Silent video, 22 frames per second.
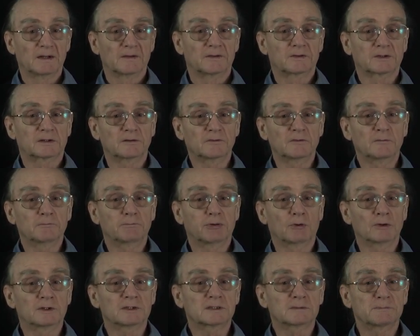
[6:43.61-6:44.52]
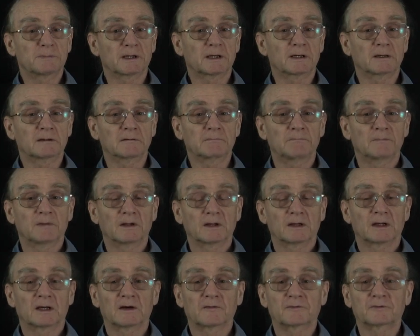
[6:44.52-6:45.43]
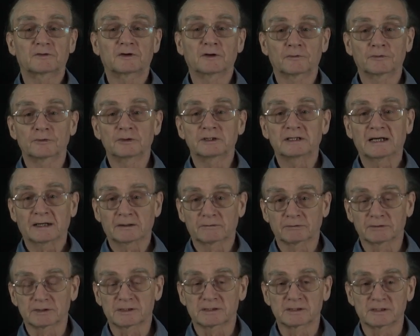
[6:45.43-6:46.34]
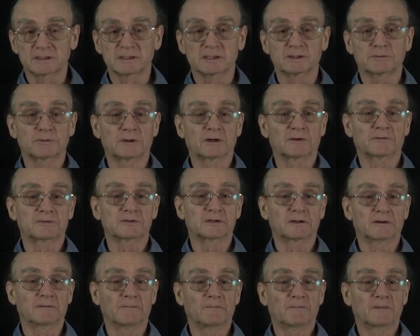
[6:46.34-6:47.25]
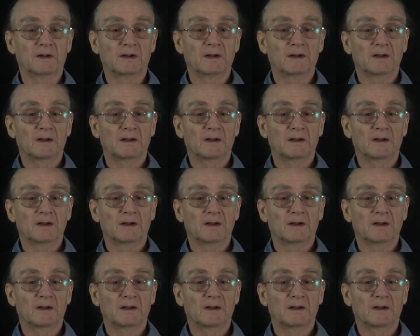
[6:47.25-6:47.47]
The given points may have different accuracies, as we have seen.